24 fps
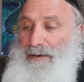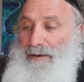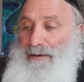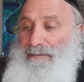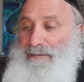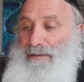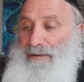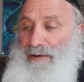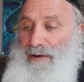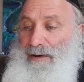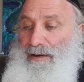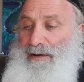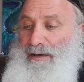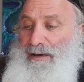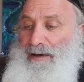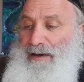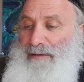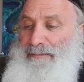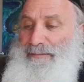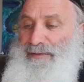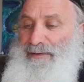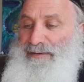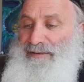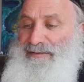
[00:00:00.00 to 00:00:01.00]
V'kol
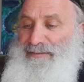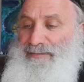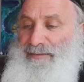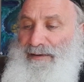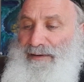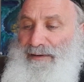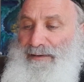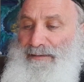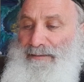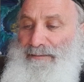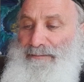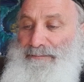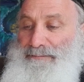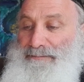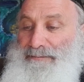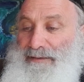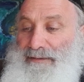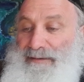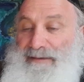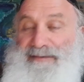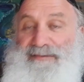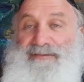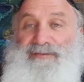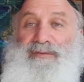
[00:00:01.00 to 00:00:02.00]
ahad Israel. Now
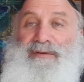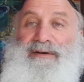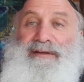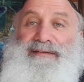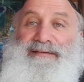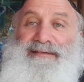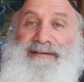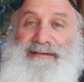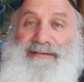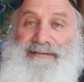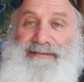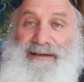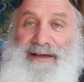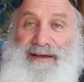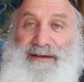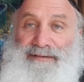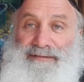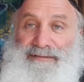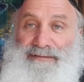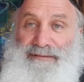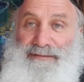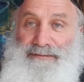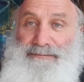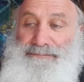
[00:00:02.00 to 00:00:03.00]
listen to what he says
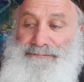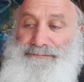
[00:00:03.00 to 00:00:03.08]
next.